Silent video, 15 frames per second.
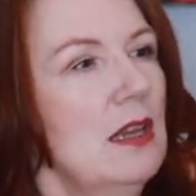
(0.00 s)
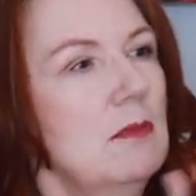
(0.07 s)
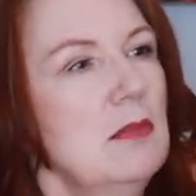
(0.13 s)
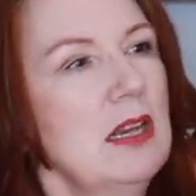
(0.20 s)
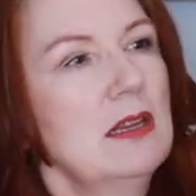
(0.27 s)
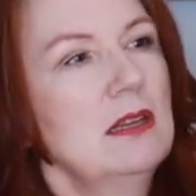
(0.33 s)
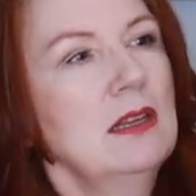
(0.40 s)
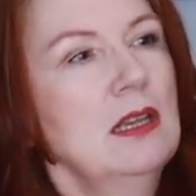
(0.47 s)
I
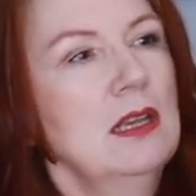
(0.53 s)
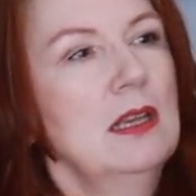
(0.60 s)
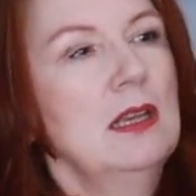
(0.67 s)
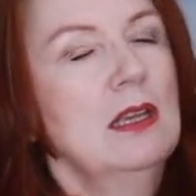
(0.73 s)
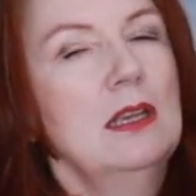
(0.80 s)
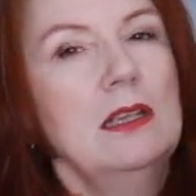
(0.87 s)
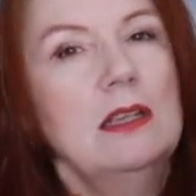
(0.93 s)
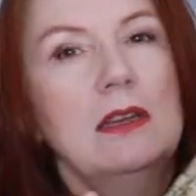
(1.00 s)
mean,
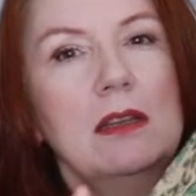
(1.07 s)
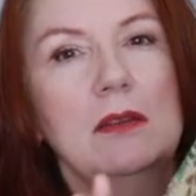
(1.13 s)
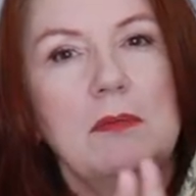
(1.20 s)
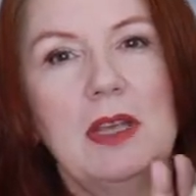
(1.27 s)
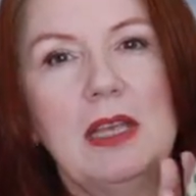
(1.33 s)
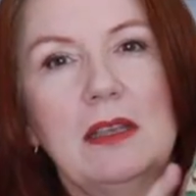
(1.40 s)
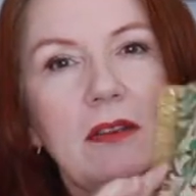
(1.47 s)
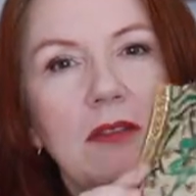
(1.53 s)
you know
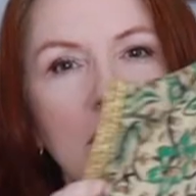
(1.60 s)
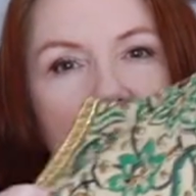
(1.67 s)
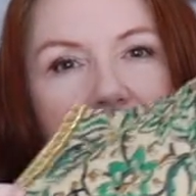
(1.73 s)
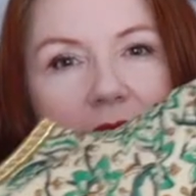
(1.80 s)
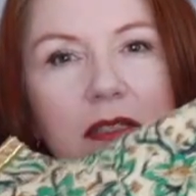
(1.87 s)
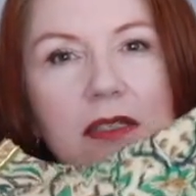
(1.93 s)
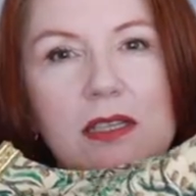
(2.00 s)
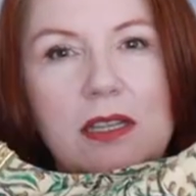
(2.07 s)
me and
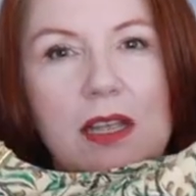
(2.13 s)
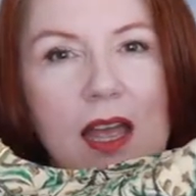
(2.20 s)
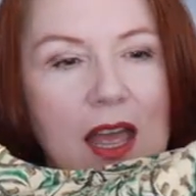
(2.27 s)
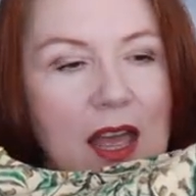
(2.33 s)
greens.